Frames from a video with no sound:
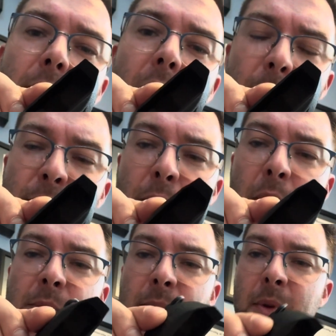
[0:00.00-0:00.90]

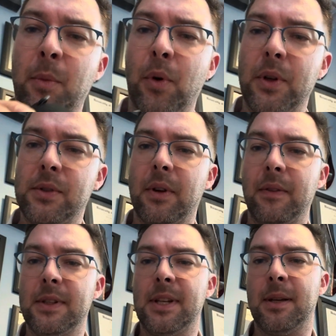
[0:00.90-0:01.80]
absorb some of the moisture of
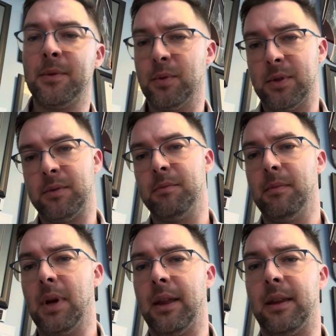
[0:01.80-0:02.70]
the tips, which
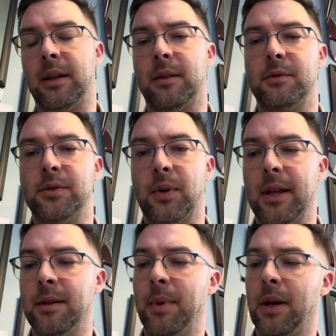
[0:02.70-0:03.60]
I think
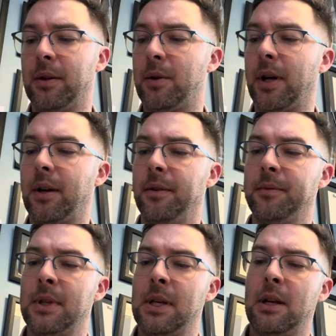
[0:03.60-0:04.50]
dried them out quicker
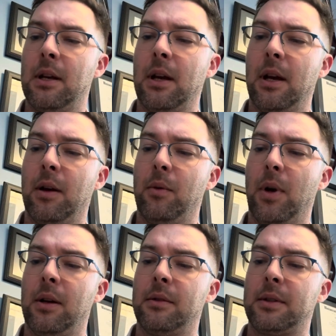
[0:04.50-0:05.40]

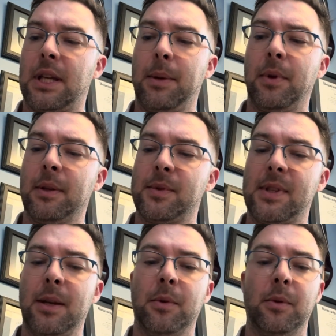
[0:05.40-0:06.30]
while keeping them
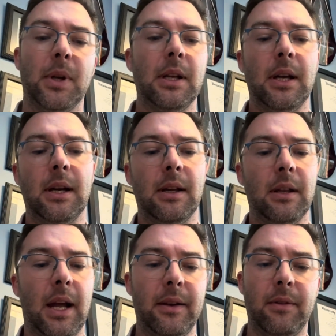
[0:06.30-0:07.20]
stable. But
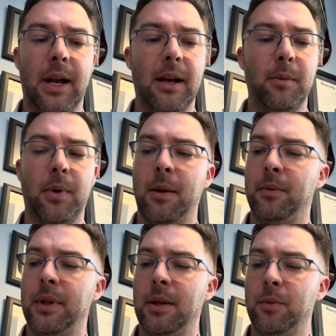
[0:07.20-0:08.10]
I never had a problem
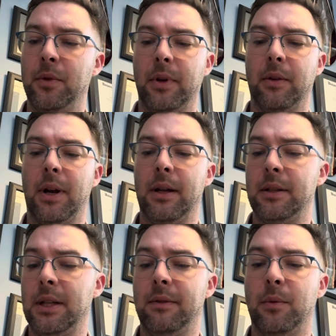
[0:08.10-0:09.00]
with them moving
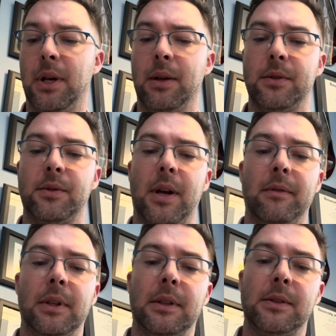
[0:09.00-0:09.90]
around, even when I was
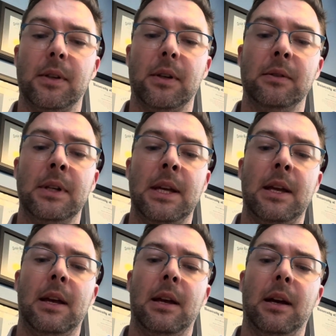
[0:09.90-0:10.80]
traveling. So
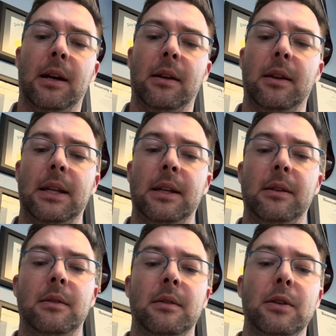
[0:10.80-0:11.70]

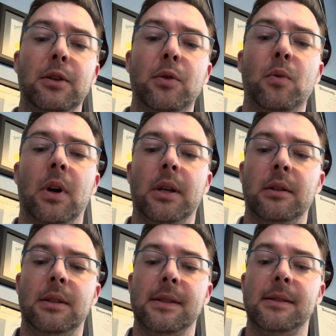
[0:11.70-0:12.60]
the new
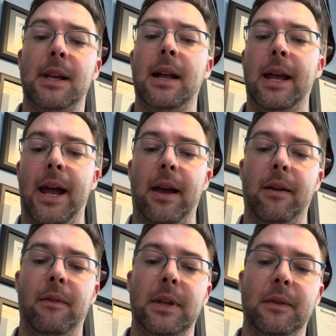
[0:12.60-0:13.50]
one does not
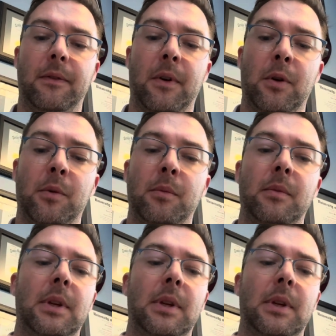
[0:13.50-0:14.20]
have the foam